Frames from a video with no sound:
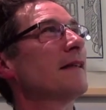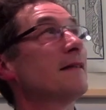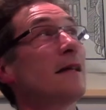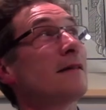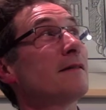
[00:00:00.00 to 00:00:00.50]

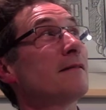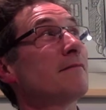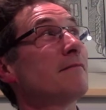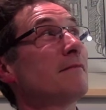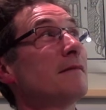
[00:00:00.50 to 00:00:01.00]
Text
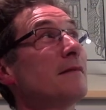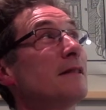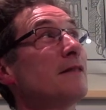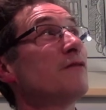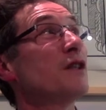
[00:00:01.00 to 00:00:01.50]

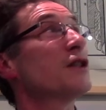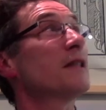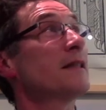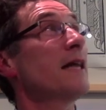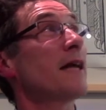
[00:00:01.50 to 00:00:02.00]
is virtually
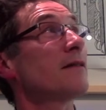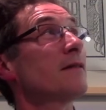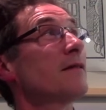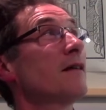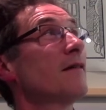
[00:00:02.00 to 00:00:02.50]
a text,
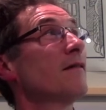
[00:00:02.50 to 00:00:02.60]
isn't it?